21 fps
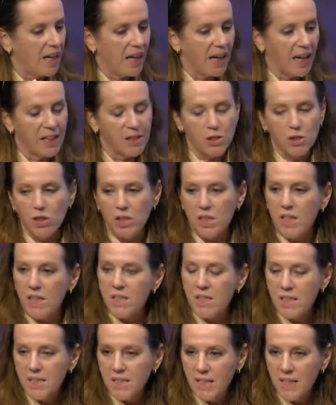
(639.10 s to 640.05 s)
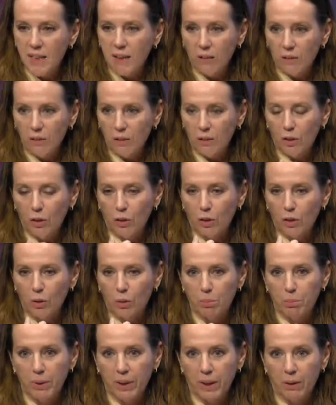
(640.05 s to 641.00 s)
and she doesn't tell her
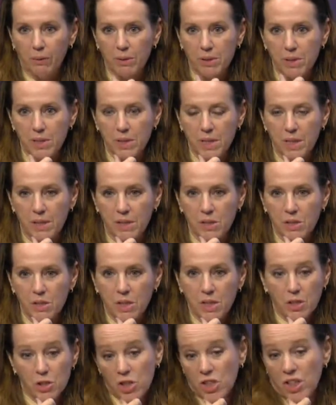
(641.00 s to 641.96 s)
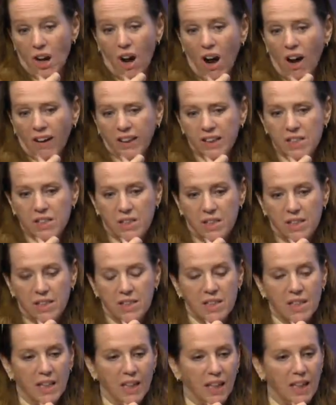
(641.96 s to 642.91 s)
parents that she hides
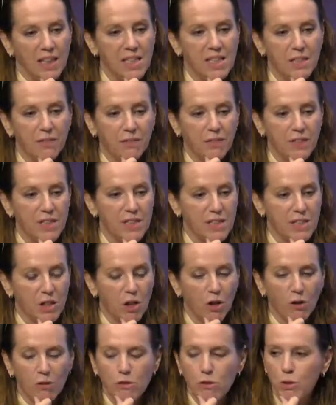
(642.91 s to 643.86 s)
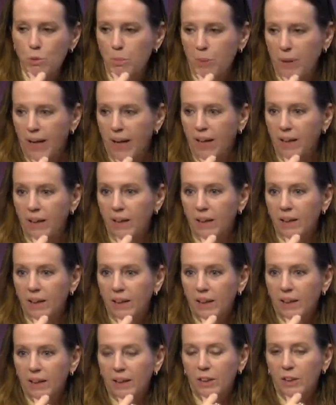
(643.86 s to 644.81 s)
it as if it's contraband,
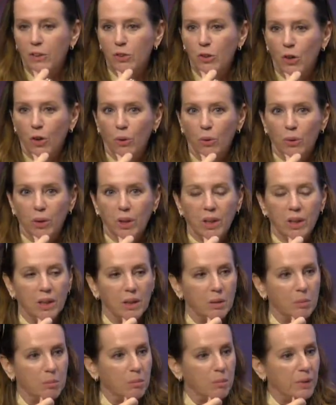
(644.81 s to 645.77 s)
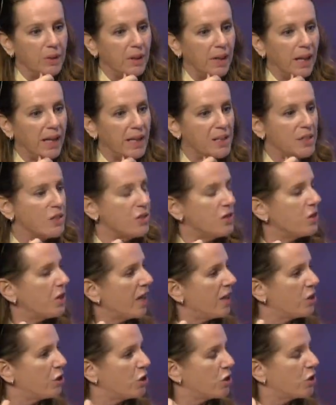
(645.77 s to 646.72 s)
mm. you know, um, and
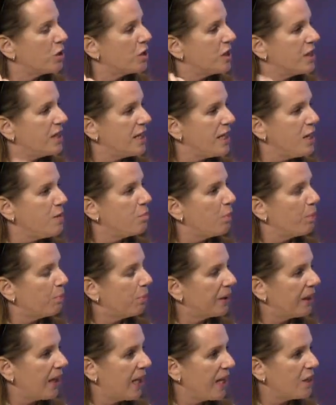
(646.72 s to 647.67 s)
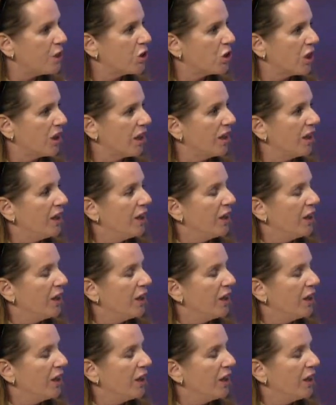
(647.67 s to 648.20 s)
and just the deep pleasure